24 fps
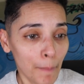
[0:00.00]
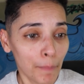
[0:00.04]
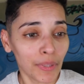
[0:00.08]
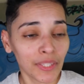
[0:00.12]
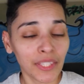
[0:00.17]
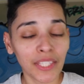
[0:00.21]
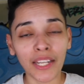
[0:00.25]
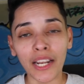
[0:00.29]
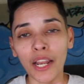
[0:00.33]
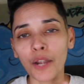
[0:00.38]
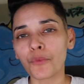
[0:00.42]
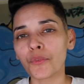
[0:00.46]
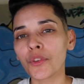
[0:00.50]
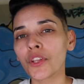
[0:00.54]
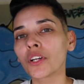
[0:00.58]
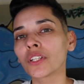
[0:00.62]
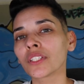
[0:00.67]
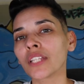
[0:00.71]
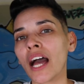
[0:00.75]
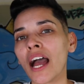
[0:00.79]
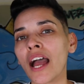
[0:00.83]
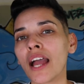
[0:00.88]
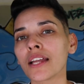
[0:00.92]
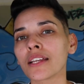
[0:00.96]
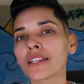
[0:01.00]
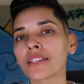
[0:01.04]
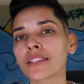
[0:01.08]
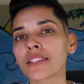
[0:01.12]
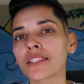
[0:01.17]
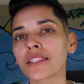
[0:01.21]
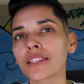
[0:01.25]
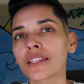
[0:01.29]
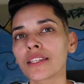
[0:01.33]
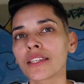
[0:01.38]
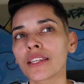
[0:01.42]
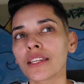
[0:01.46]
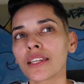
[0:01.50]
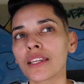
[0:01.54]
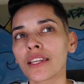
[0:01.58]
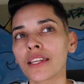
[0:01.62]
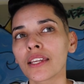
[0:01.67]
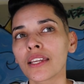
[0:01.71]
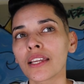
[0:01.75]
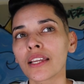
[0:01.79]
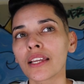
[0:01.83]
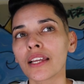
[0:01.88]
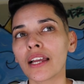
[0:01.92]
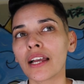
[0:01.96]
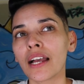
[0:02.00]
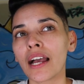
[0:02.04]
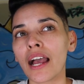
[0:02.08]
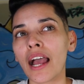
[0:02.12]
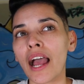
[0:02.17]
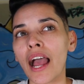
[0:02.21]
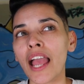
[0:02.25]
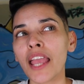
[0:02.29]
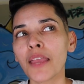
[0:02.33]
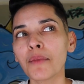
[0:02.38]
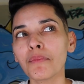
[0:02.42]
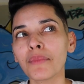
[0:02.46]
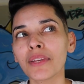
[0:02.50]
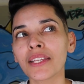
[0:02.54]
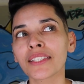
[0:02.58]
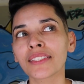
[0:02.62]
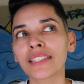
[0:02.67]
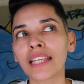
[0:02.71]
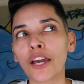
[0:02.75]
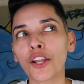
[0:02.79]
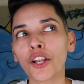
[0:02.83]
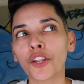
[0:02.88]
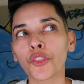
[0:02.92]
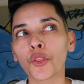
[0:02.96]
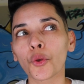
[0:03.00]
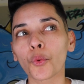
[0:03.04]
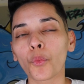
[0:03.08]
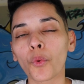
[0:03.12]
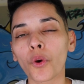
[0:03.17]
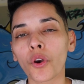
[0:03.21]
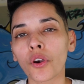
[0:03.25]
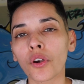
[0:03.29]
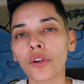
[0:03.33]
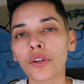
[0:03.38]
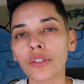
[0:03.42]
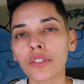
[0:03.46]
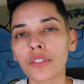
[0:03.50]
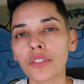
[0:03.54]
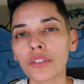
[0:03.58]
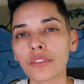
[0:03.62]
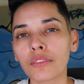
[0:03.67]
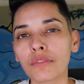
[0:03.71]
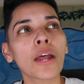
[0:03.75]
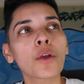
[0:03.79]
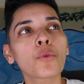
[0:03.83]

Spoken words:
But then I realized I missed out on the world.